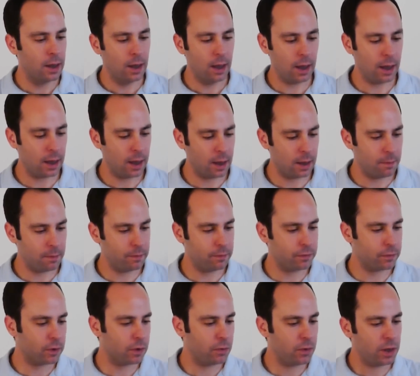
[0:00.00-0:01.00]

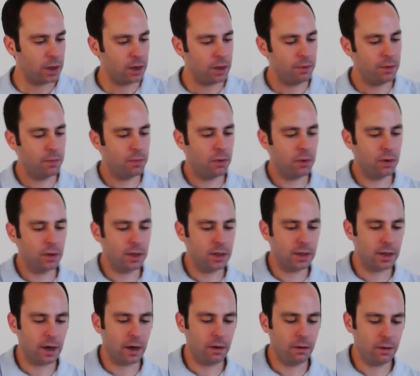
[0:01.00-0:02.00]
Well, let me pour this
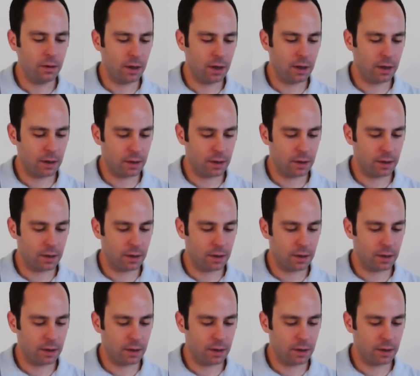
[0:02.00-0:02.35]
out.